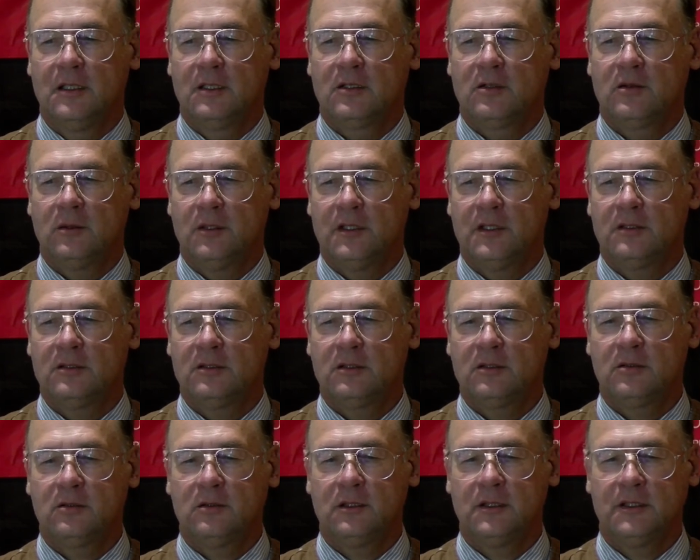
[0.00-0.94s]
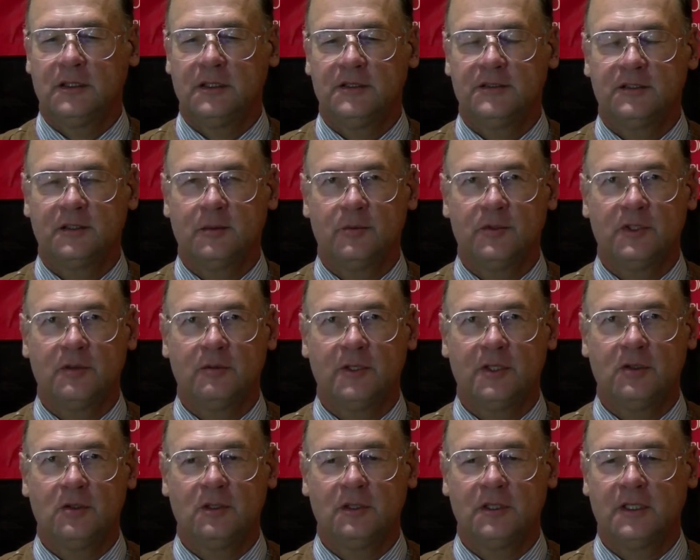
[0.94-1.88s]
Going to court is something
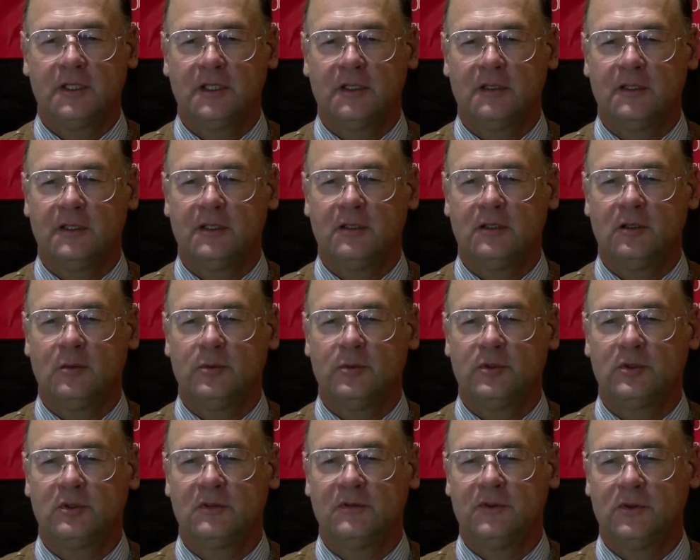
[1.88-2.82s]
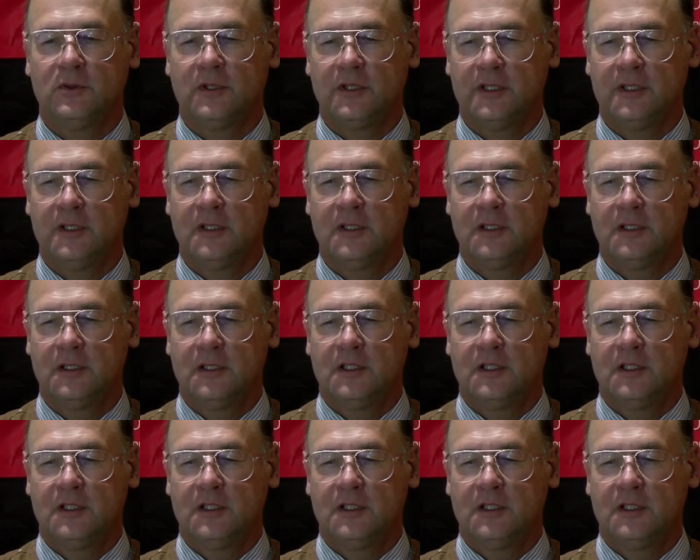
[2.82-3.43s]
we ordinarily hope to avoid,